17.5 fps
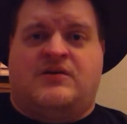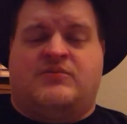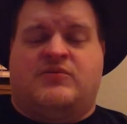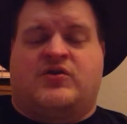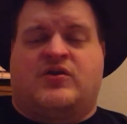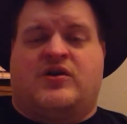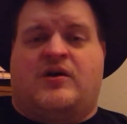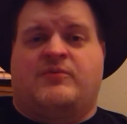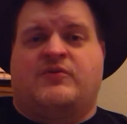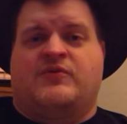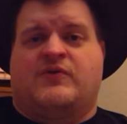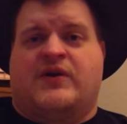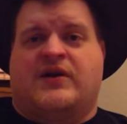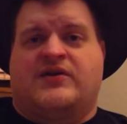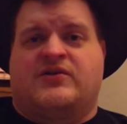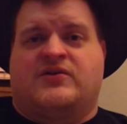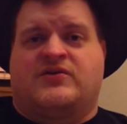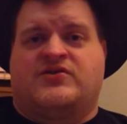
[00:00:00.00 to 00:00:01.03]
But Kamen
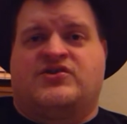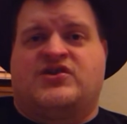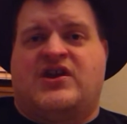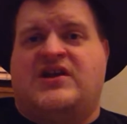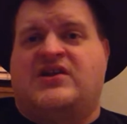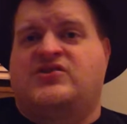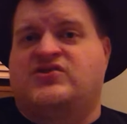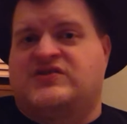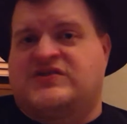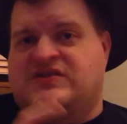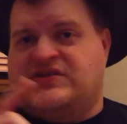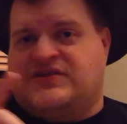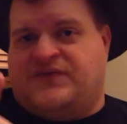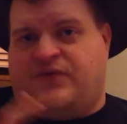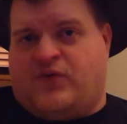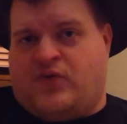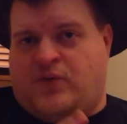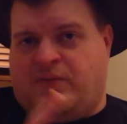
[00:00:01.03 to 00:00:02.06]
Rider changes its
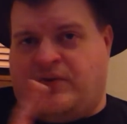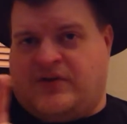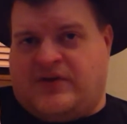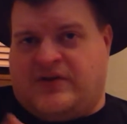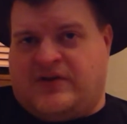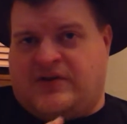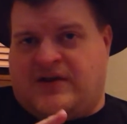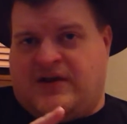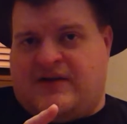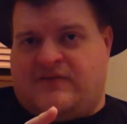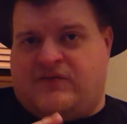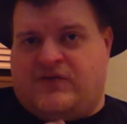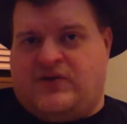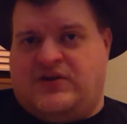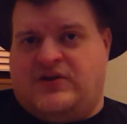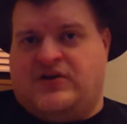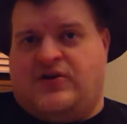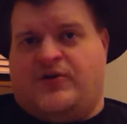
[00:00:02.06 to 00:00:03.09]
formula
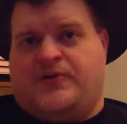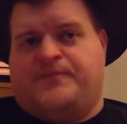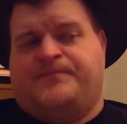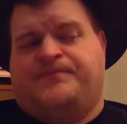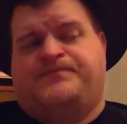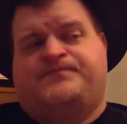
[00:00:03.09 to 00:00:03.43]
every year.